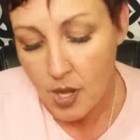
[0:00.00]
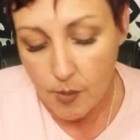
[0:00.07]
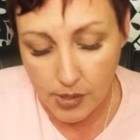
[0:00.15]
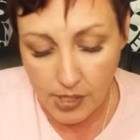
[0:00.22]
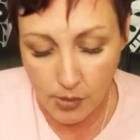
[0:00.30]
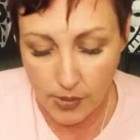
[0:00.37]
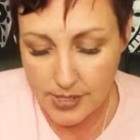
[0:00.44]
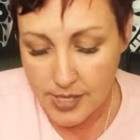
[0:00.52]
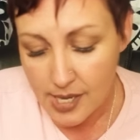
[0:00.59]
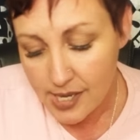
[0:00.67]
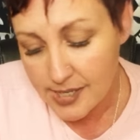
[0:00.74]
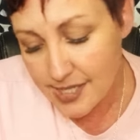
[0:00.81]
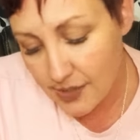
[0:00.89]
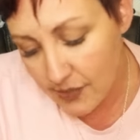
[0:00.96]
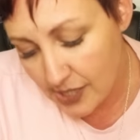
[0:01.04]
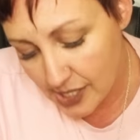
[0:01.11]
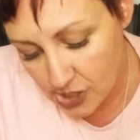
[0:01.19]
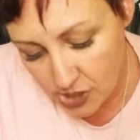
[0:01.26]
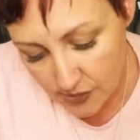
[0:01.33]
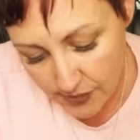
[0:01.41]
But anyways,
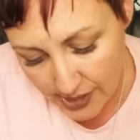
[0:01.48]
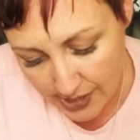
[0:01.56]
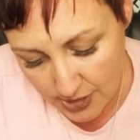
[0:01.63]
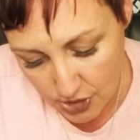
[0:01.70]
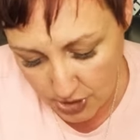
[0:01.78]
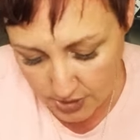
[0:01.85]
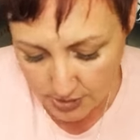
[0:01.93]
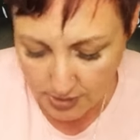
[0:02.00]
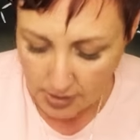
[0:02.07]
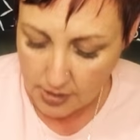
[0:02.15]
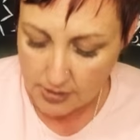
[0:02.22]
Divination of the Ancients.